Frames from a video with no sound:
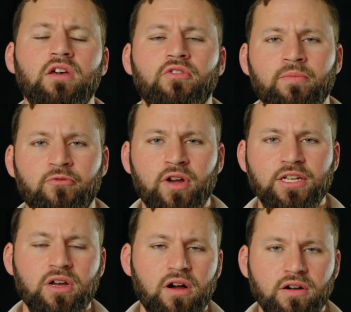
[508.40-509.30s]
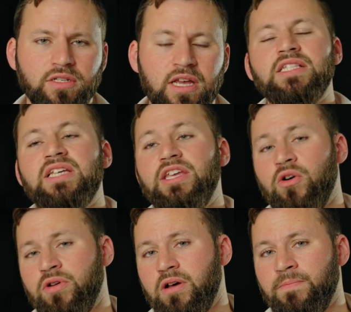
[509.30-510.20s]
from French cars.
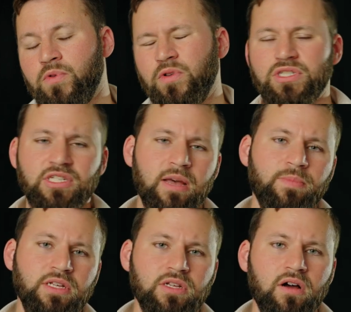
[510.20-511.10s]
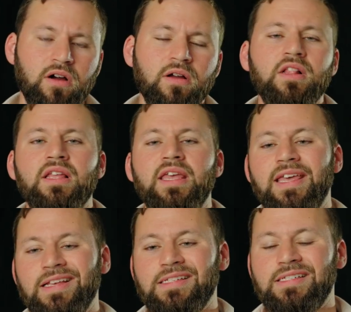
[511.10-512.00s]
Toyota, which is a Japanese car,
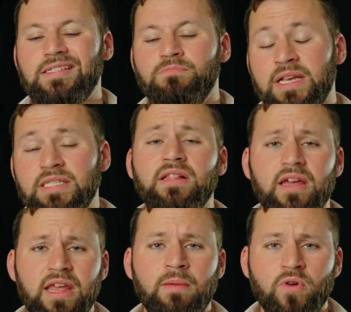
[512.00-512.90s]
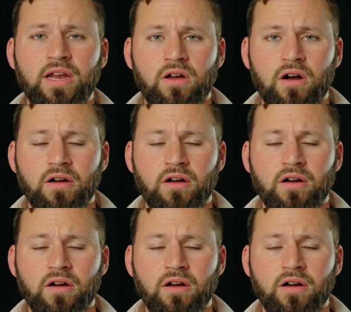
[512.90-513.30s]
is basically a name brand car